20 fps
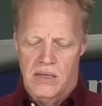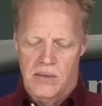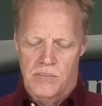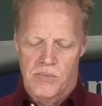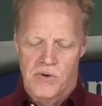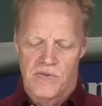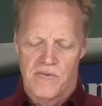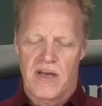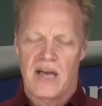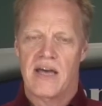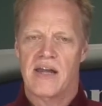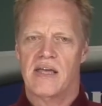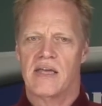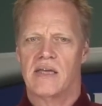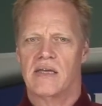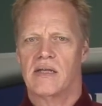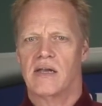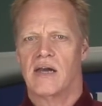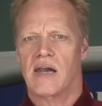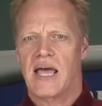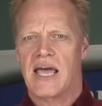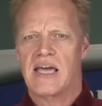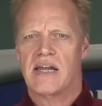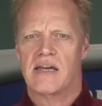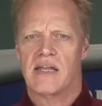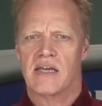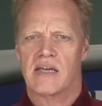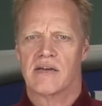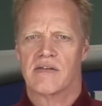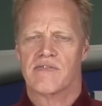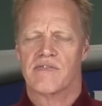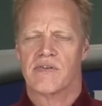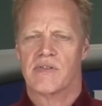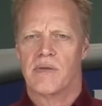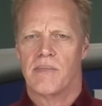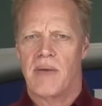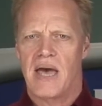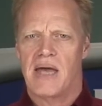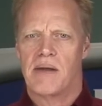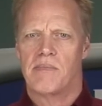provide a landing for the
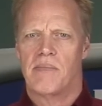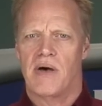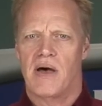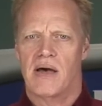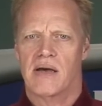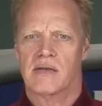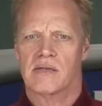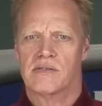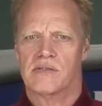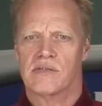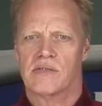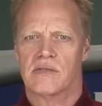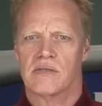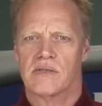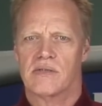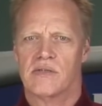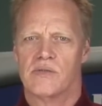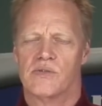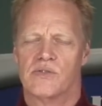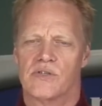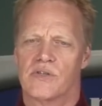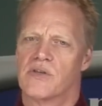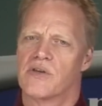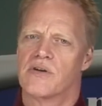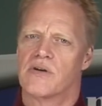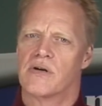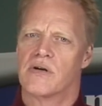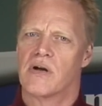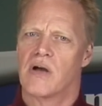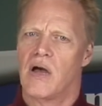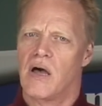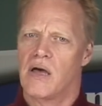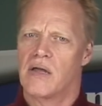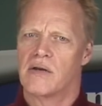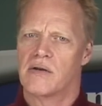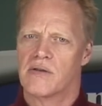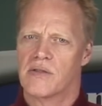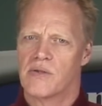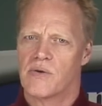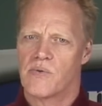matte box to secure
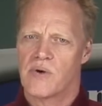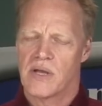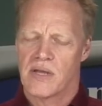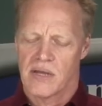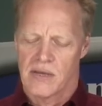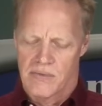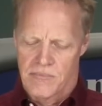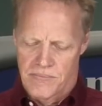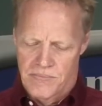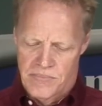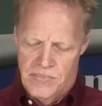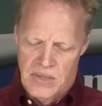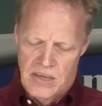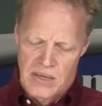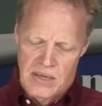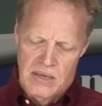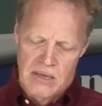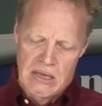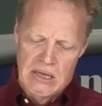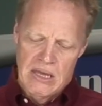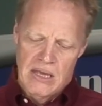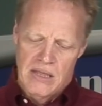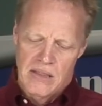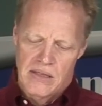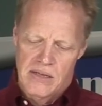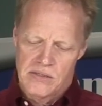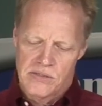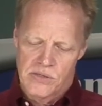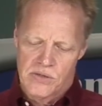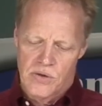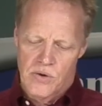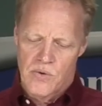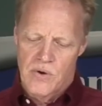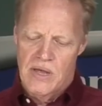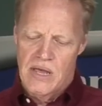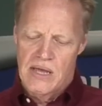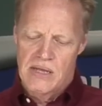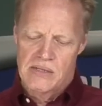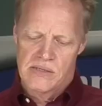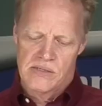onto the ring. This
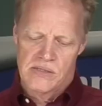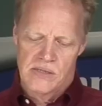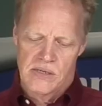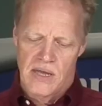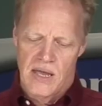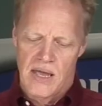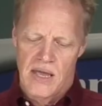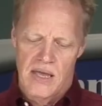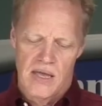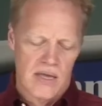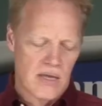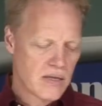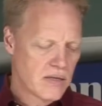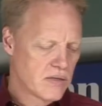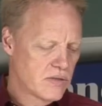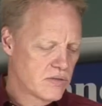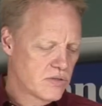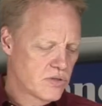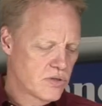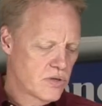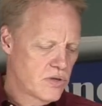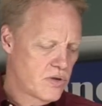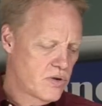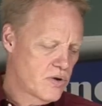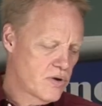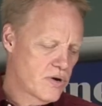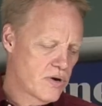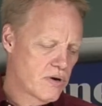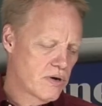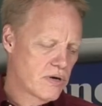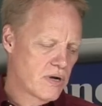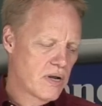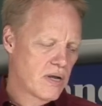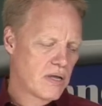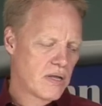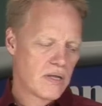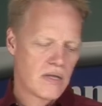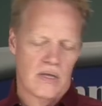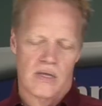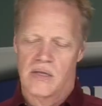creates a secured
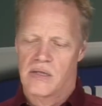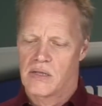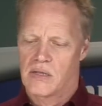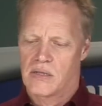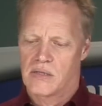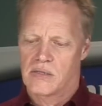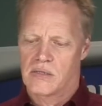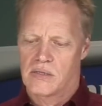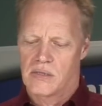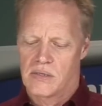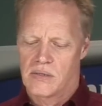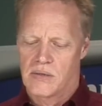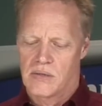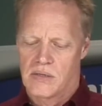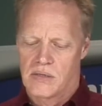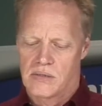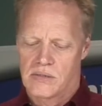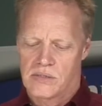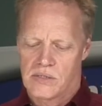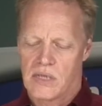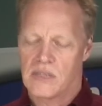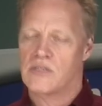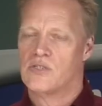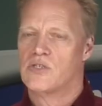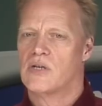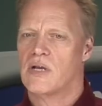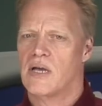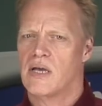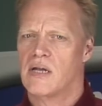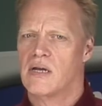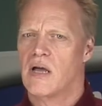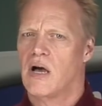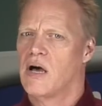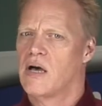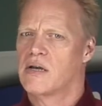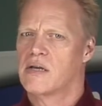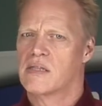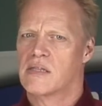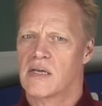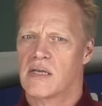sunshade
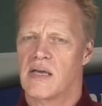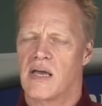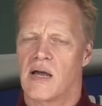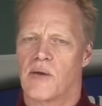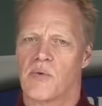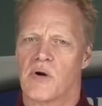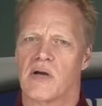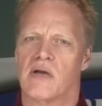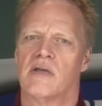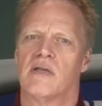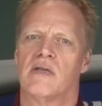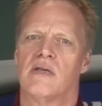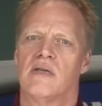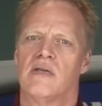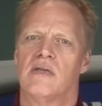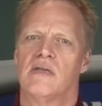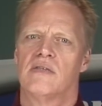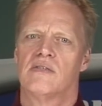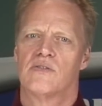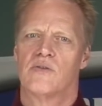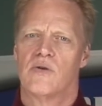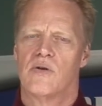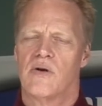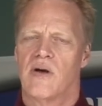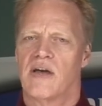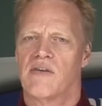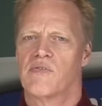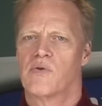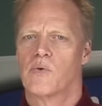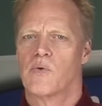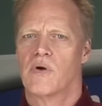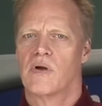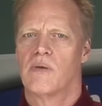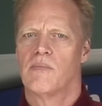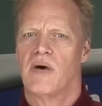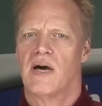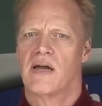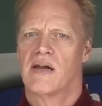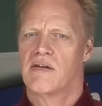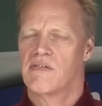onto the camera, so you don't have to worry
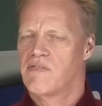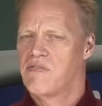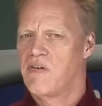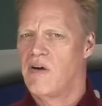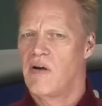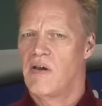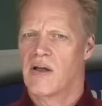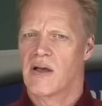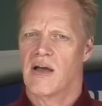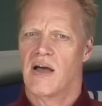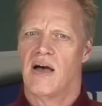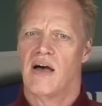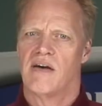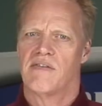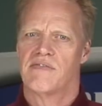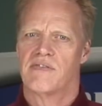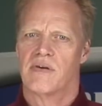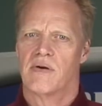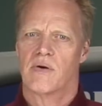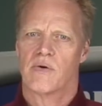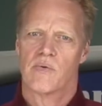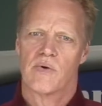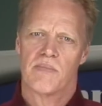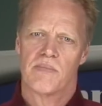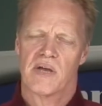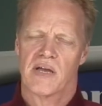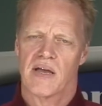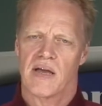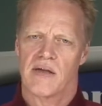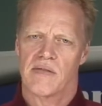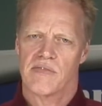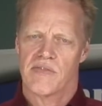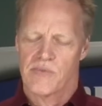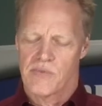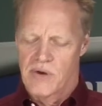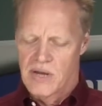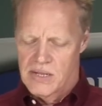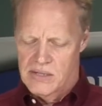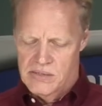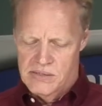about it falling off or ripping out
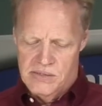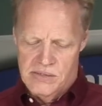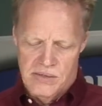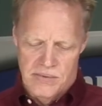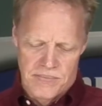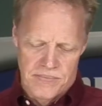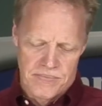threads.